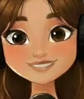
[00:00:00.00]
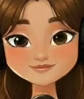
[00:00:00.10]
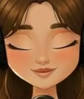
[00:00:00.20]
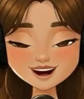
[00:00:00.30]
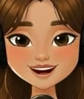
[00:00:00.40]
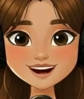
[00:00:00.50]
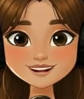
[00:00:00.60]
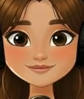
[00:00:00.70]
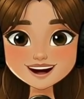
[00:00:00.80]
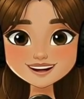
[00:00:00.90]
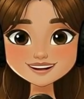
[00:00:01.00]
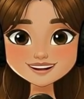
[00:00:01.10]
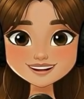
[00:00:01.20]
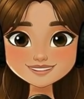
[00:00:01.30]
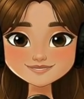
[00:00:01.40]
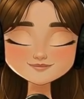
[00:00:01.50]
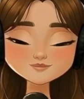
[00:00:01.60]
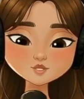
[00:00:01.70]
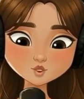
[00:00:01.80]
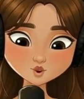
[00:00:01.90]
Repeat after me.
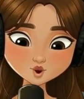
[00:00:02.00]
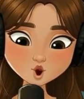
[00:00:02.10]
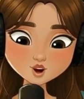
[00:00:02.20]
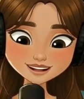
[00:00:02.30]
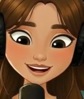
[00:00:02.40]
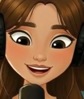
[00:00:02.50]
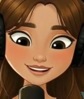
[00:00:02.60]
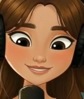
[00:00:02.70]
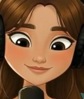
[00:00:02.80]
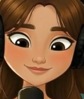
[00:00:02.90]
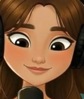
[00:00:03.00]
Relocate.